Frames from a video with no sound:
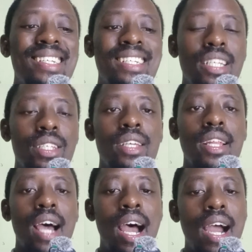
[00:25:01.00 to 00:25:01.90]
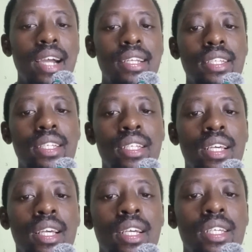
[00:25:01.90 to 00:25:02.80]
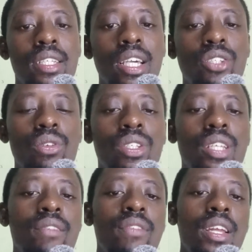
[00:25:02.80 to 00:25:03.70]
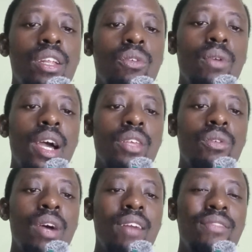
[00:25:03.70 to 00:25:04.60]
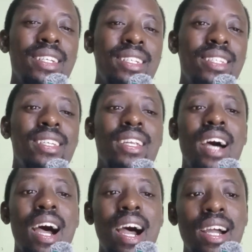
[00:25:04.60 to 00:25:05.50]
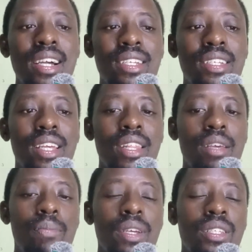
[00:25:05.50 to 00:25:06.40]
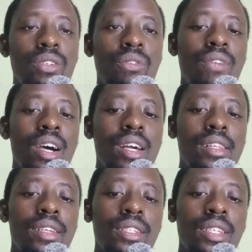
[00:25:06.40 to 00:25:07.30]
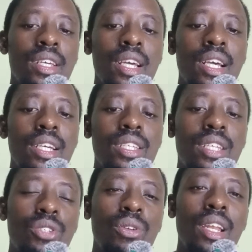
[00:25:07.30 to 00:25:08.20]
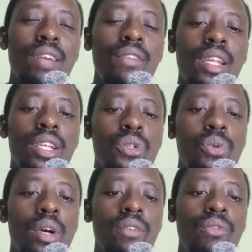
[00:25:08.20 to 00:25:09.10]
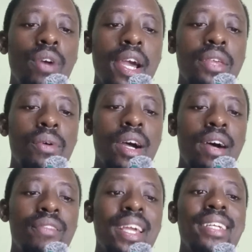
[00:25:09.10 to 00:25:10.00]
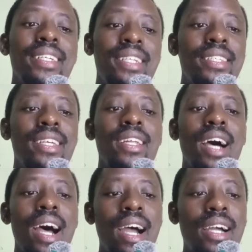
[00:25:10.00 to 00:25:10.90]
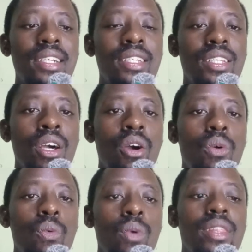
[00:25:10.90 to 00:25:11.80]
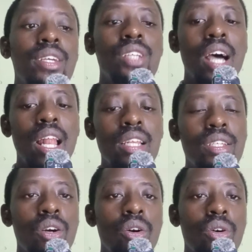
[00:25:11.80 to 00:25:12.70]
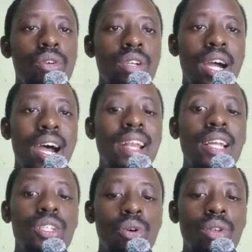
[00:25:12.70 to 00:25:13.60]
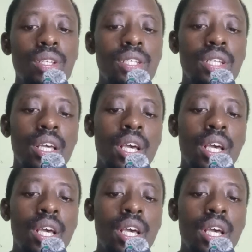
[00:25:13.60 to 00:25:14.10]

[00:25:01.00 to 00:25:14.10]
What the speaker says: indecent act. Section 7, where you have indecent act in the presence of others. Section 11 and 12, where you have indecent act with a child or an adult.